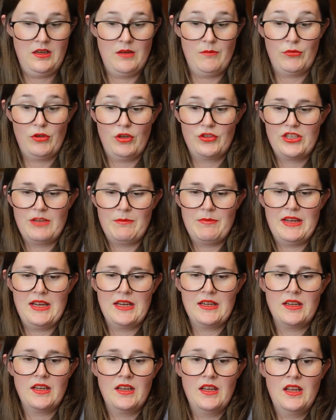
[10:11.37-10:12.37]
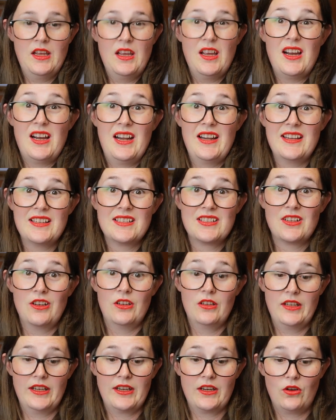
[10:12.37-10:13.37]
project bag, and it's
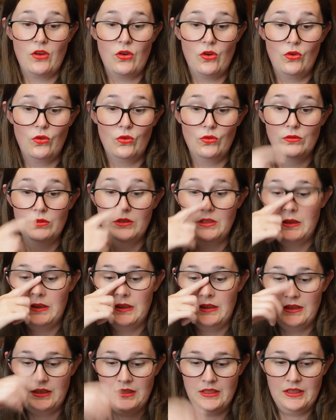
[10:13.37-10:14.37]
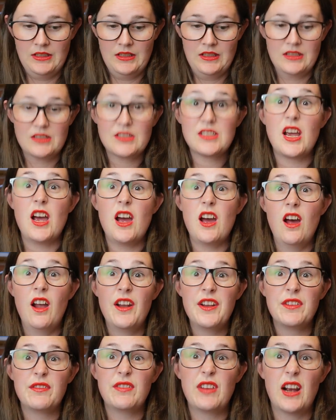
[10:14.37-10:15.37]
got like a whole
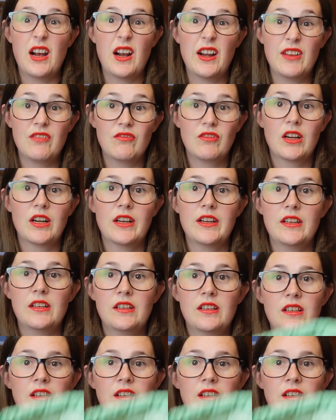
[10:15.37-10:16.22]
ton of yarn in, right?